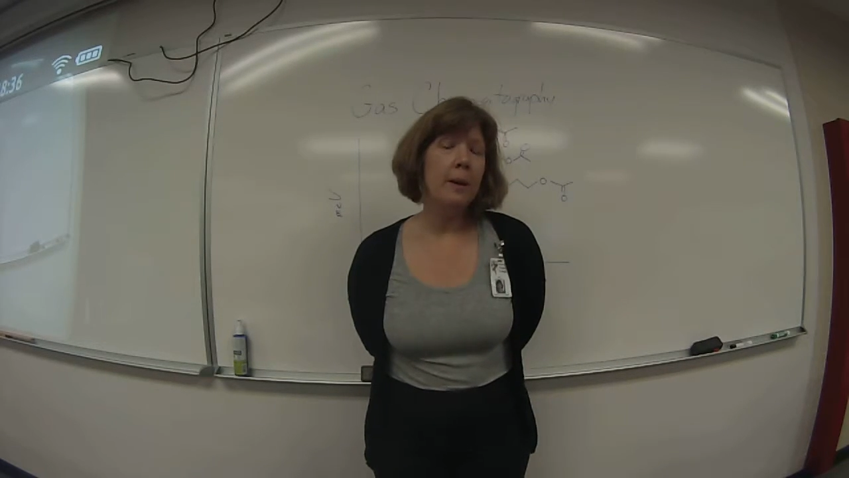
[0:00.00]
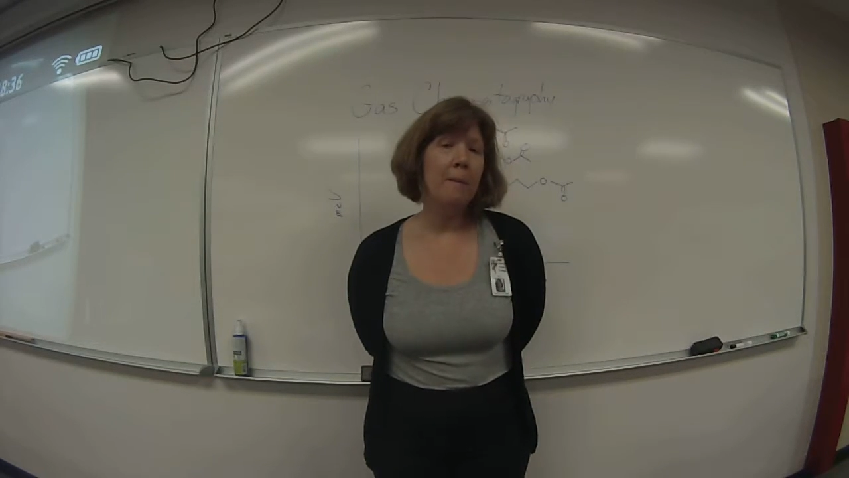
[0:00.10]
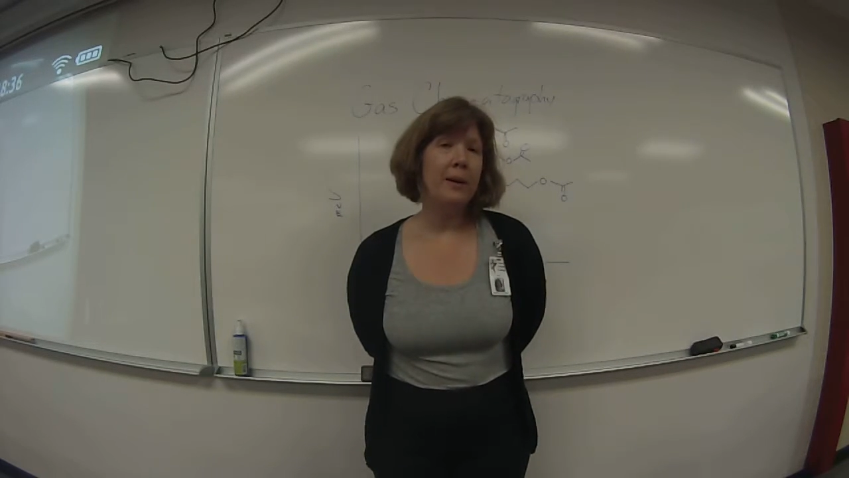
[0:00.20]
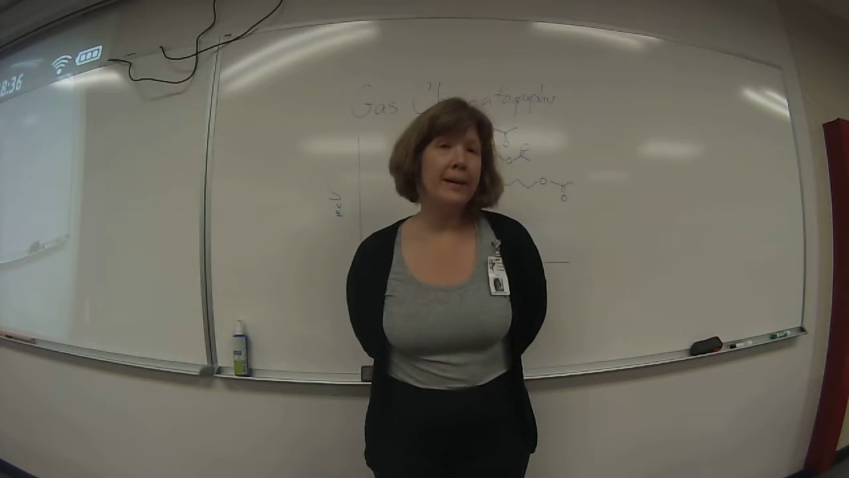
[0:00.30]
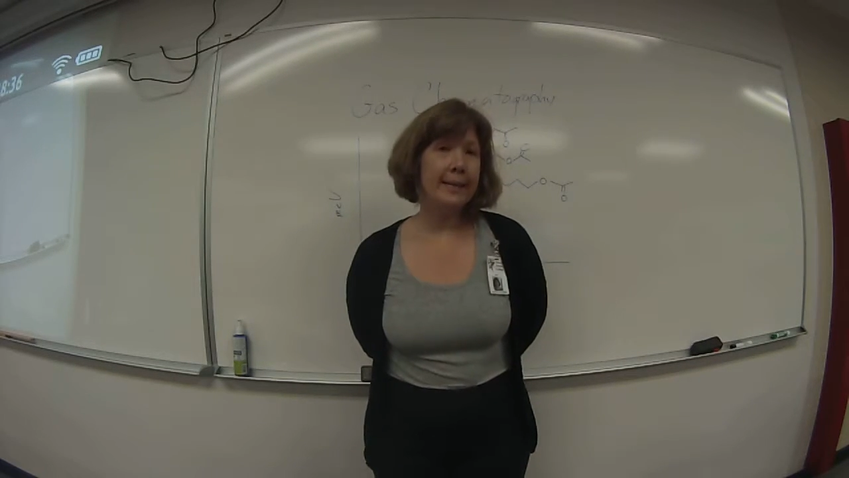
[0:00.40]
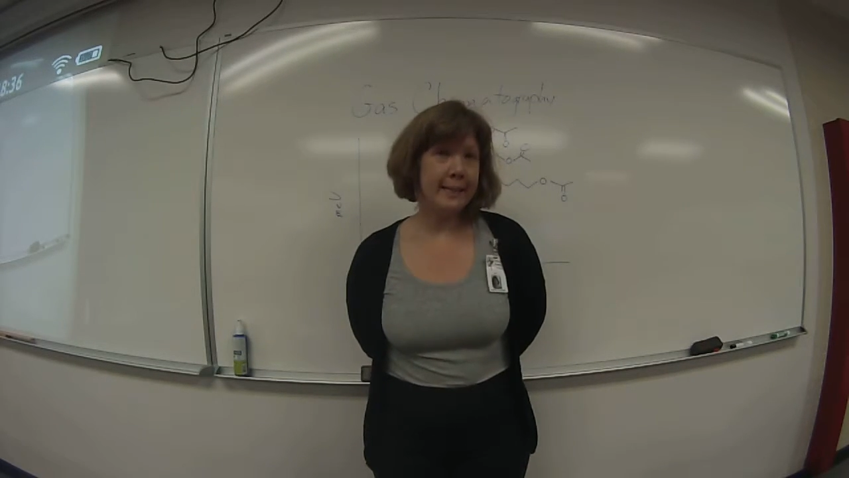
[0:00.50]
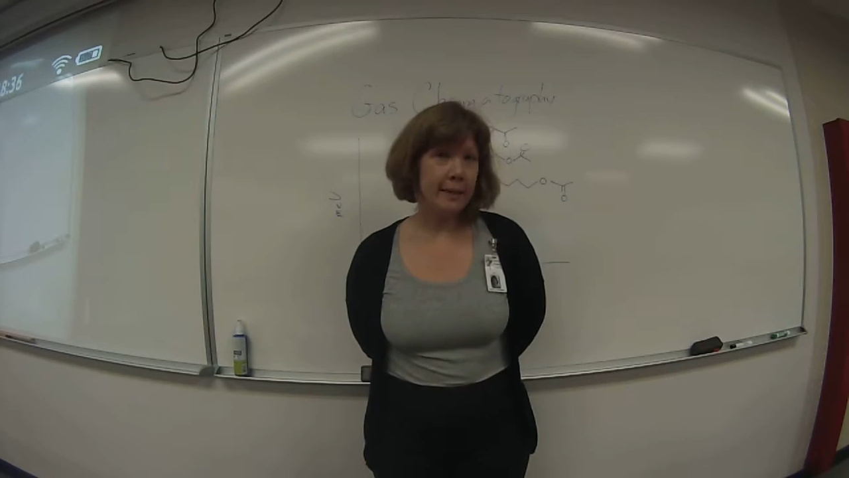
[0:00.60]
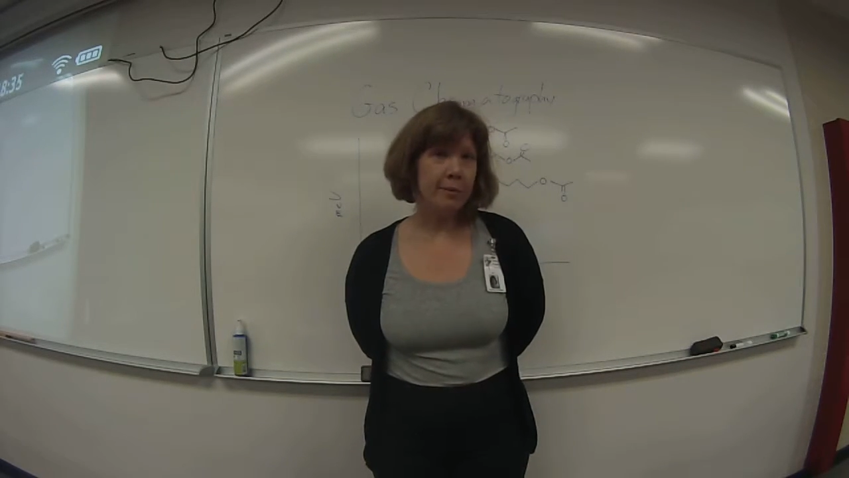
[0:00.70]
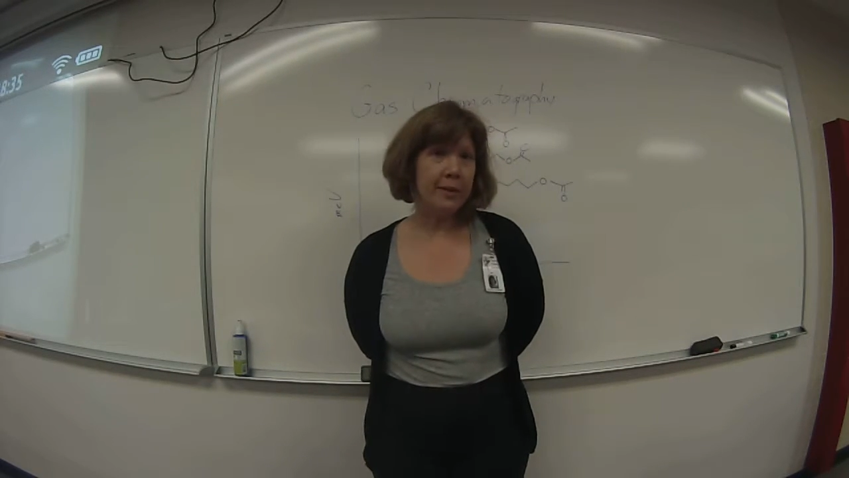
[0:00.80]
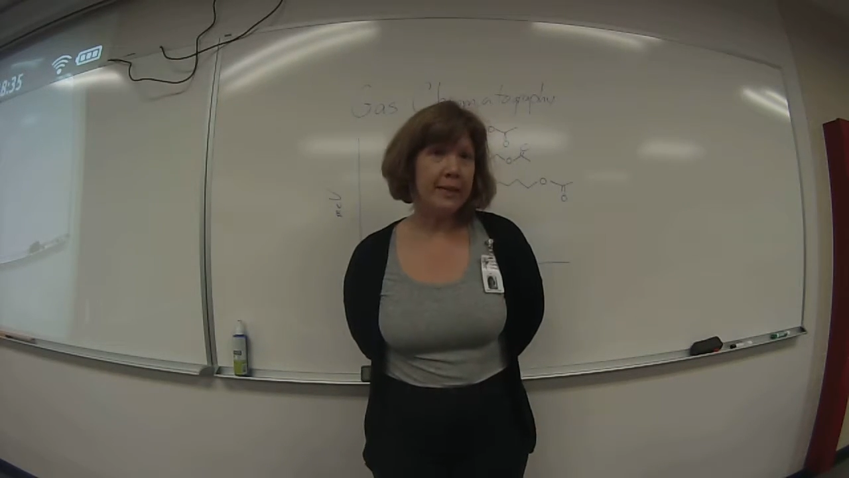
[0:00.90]
by
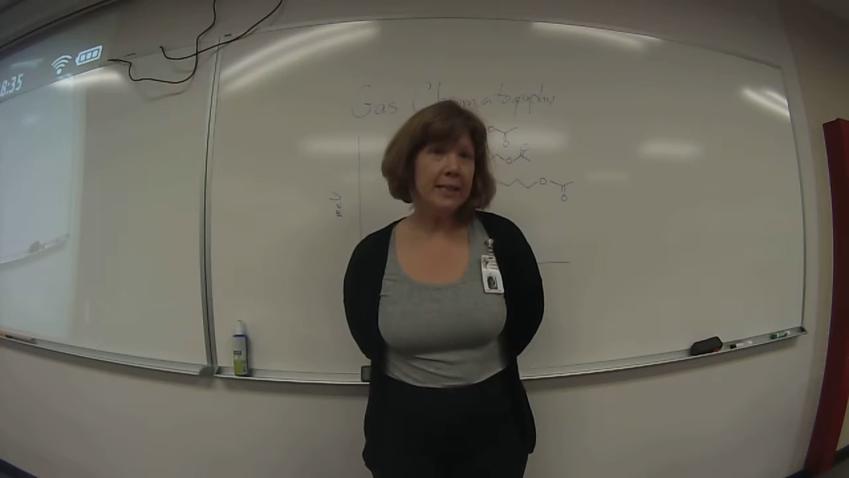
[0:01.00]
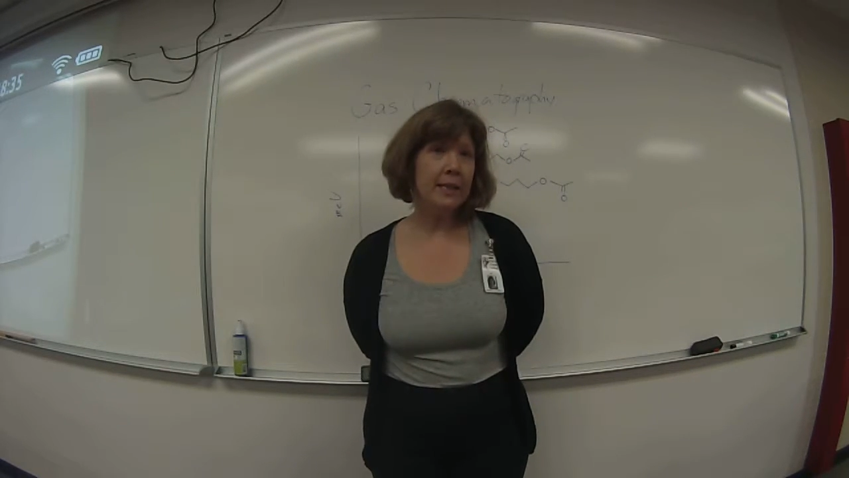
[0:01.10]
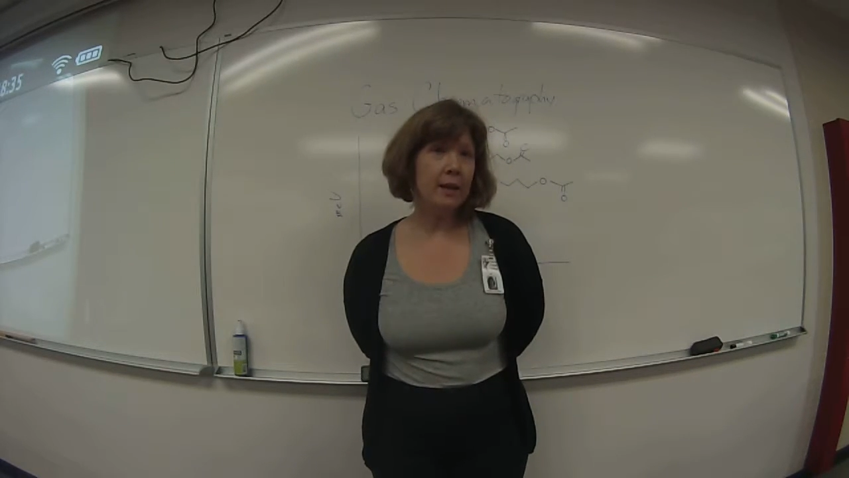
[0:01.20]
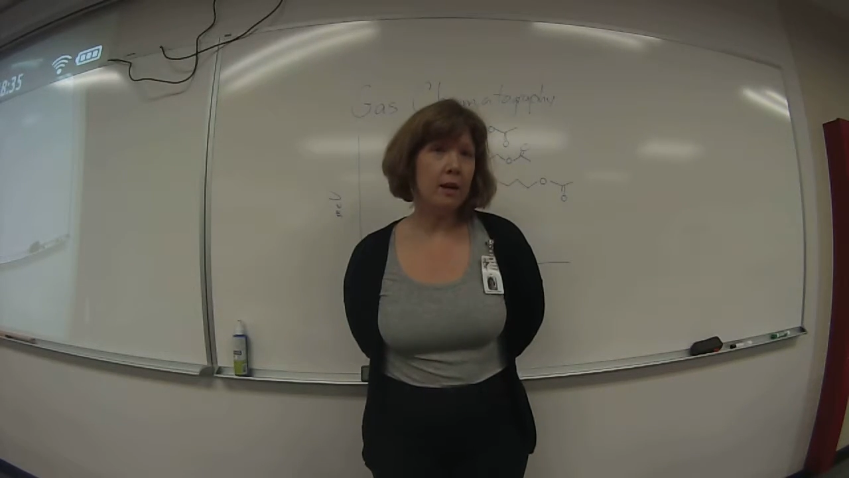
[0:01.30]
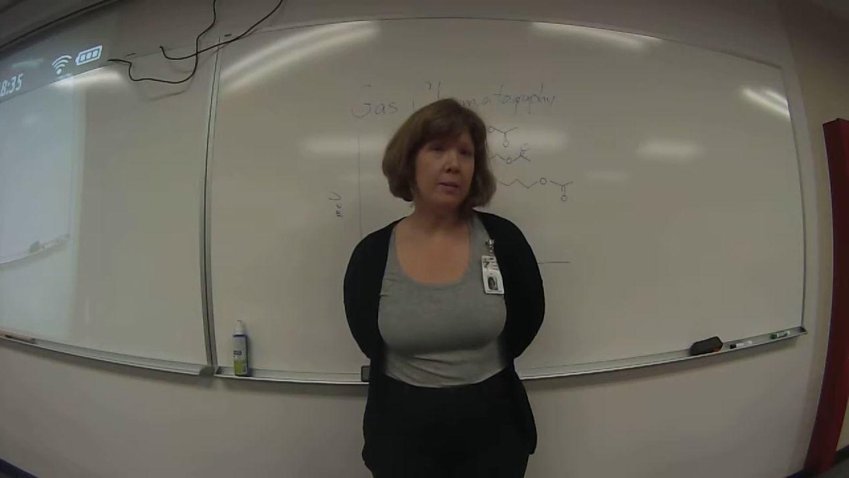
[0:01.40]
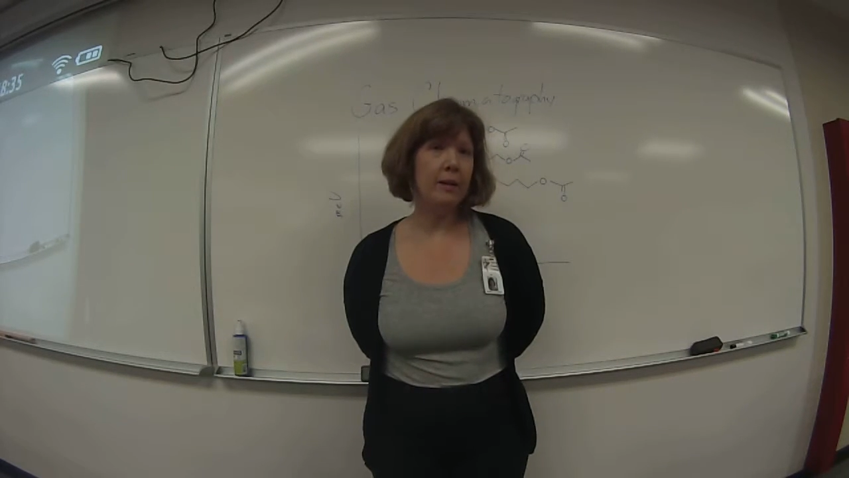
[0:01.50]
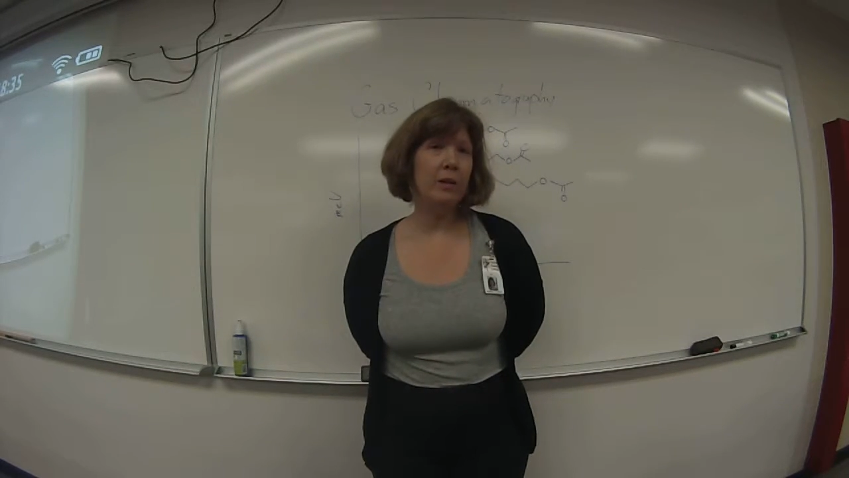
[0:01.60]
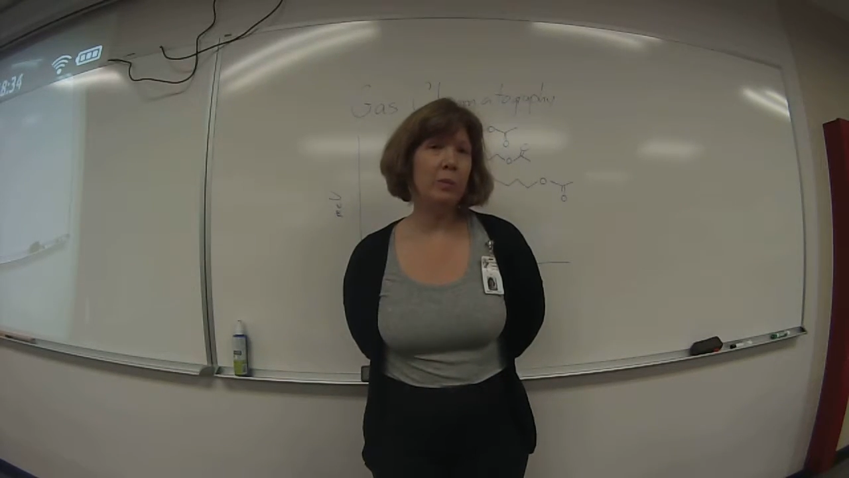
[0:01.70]
separating the compounds